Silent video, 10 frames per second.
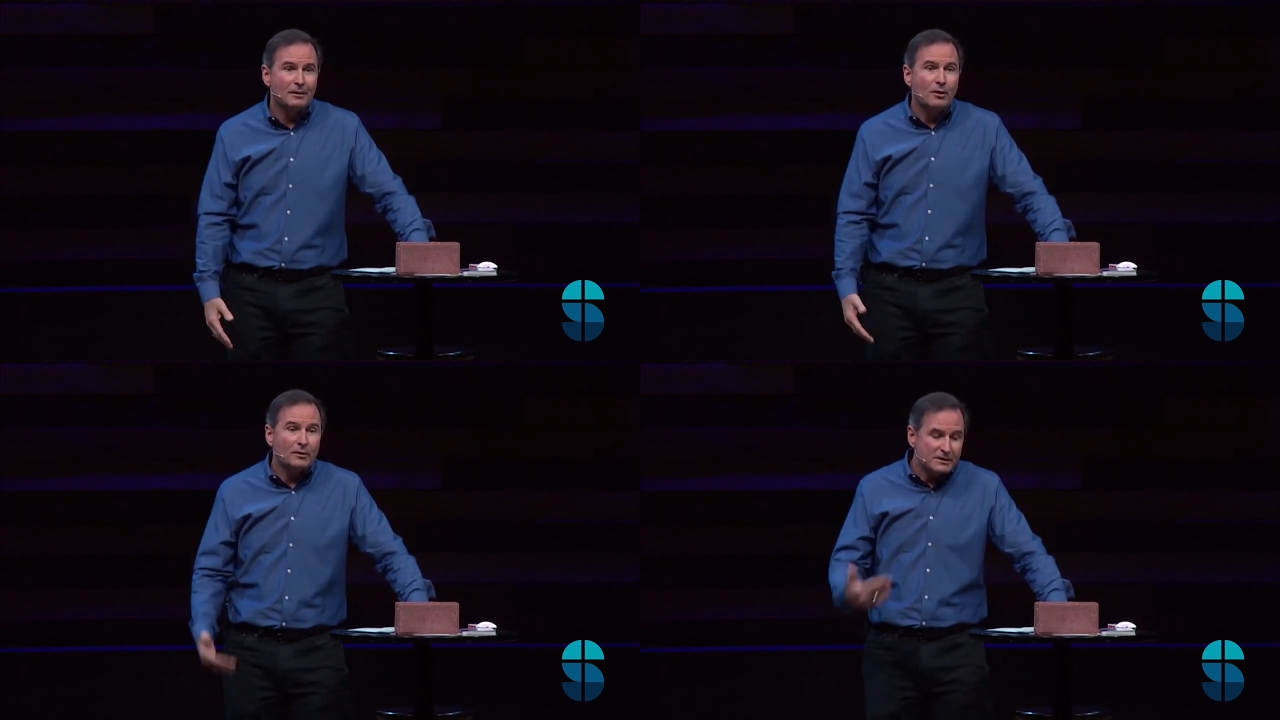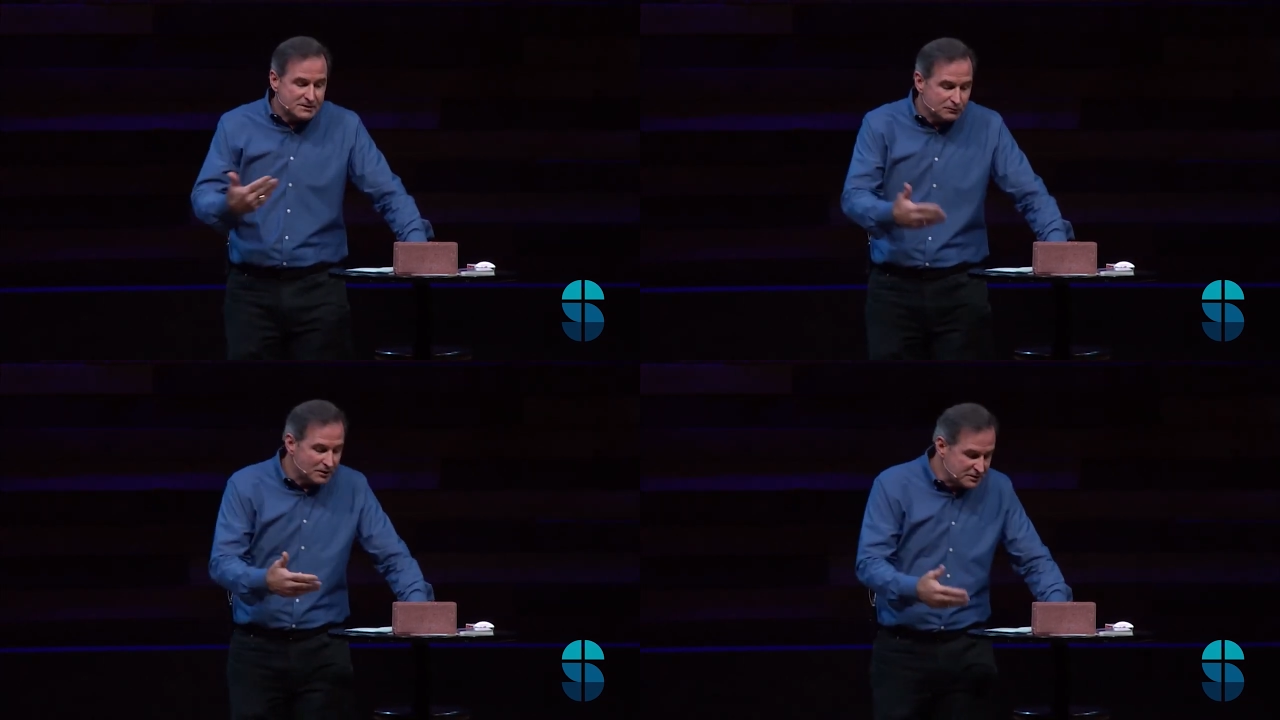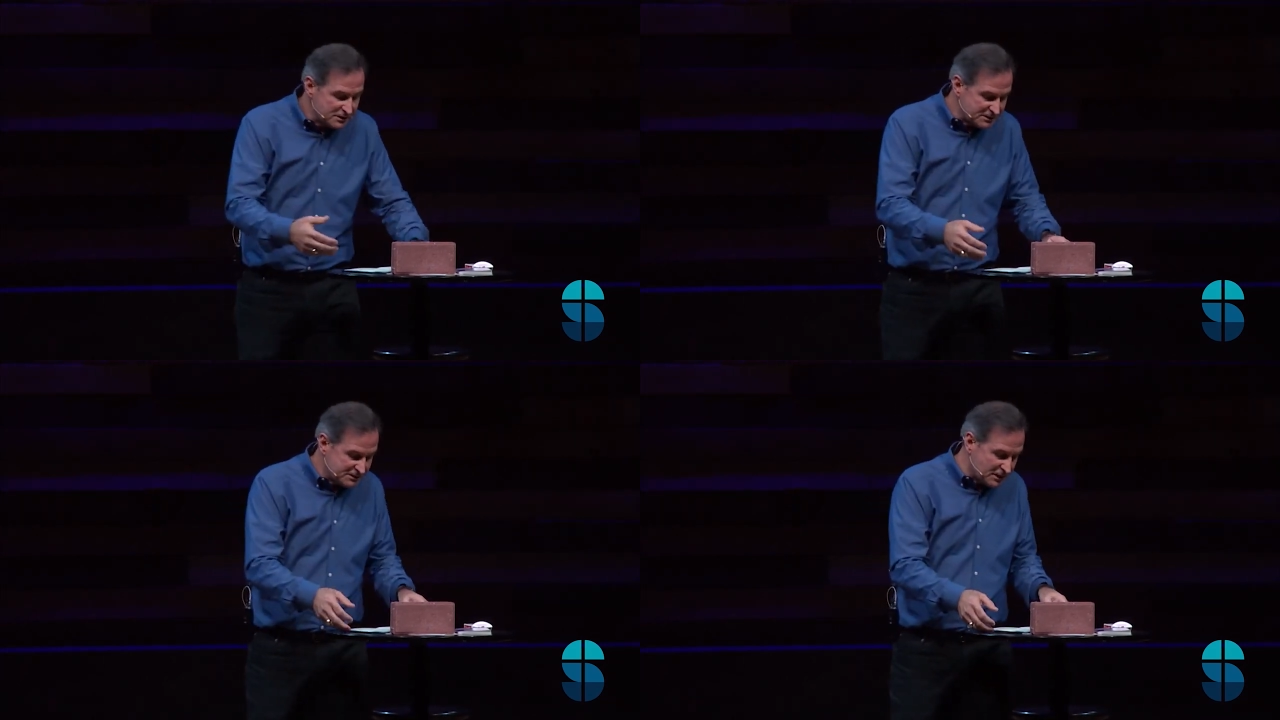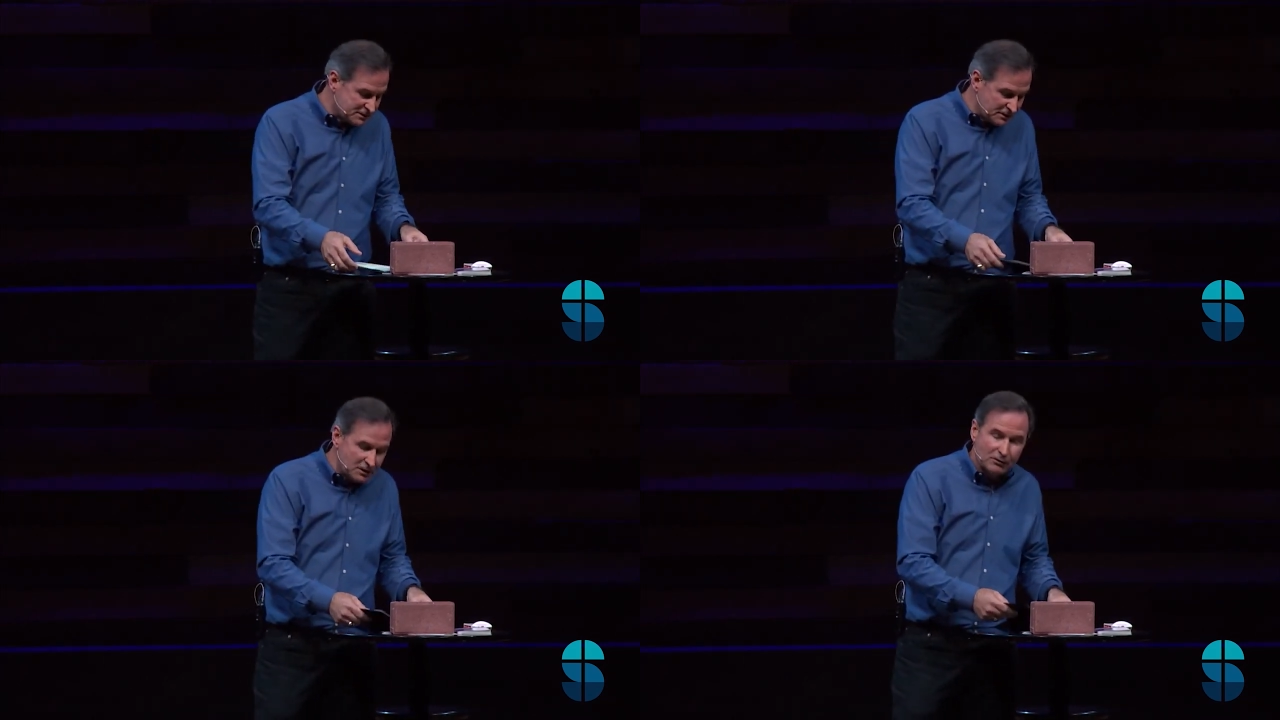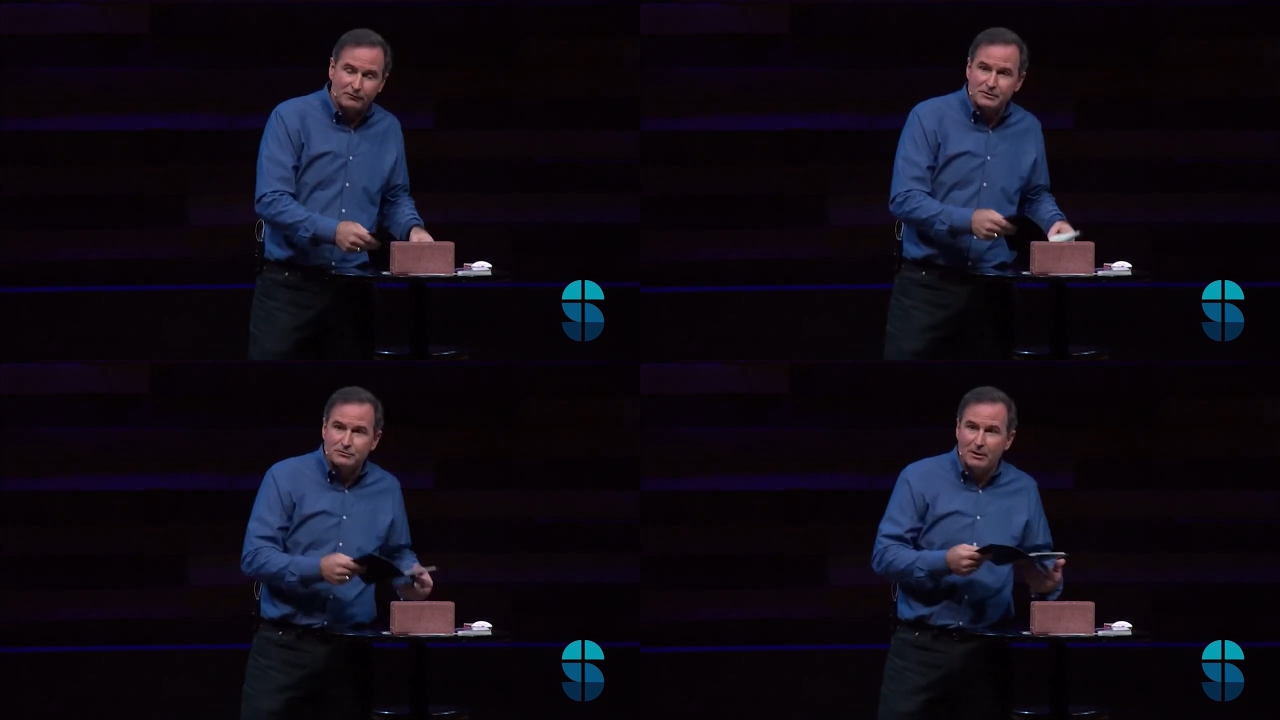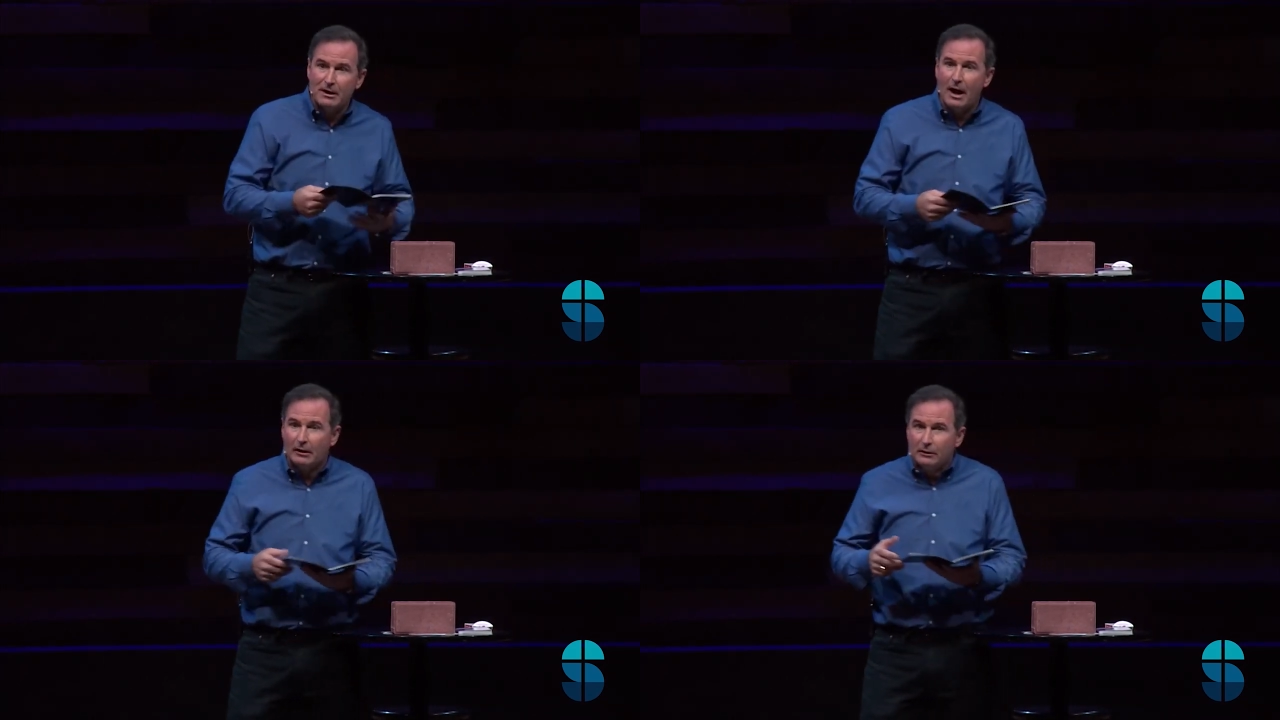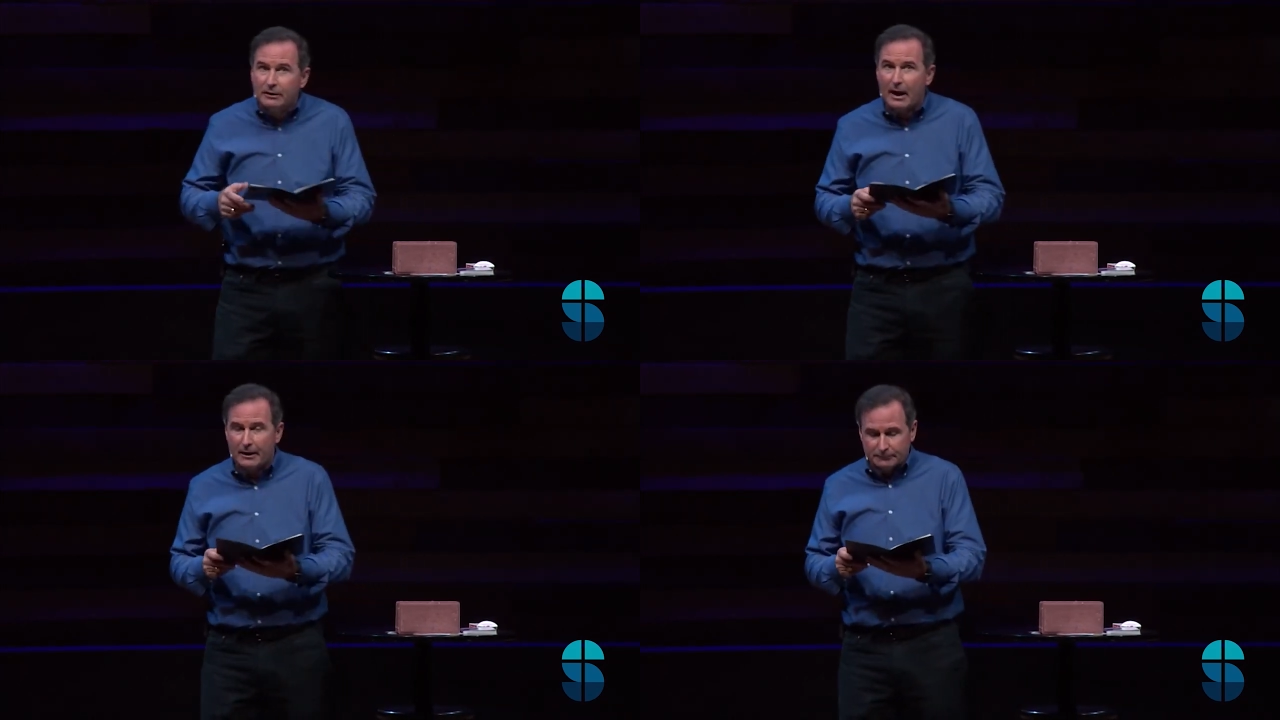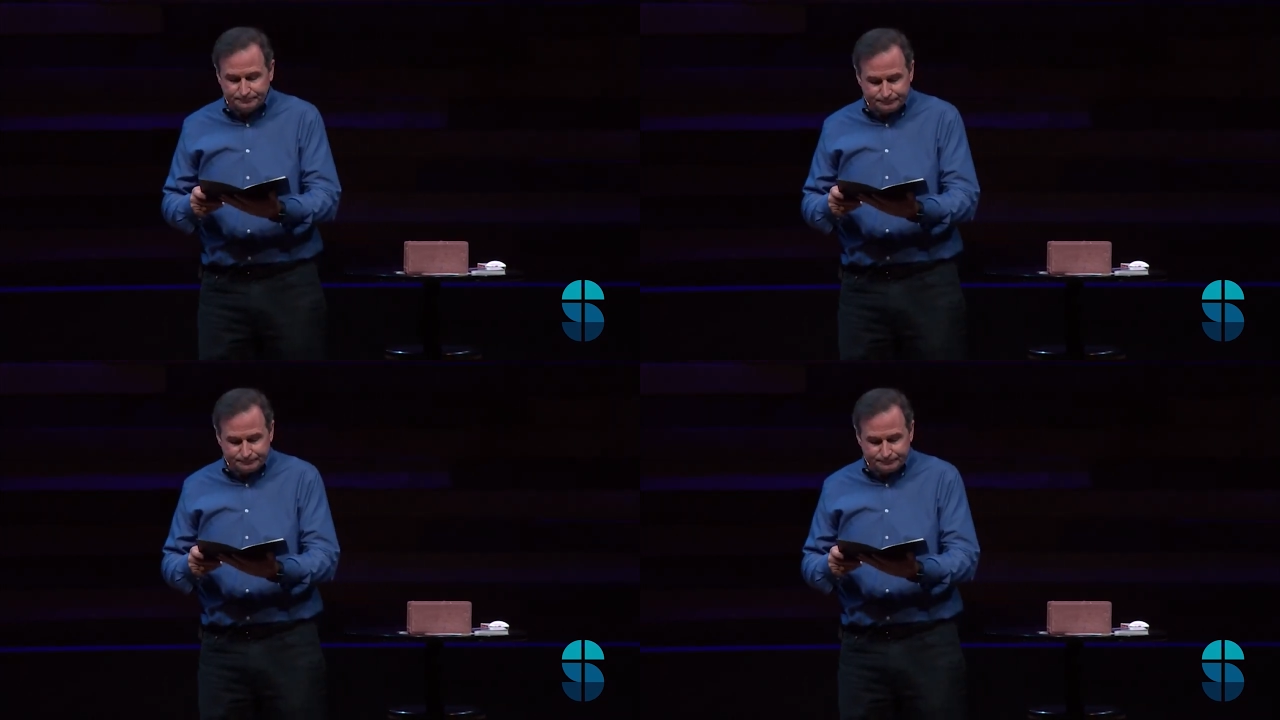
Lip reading: Well, this is what Jesus says to you in verse 29. Look at it.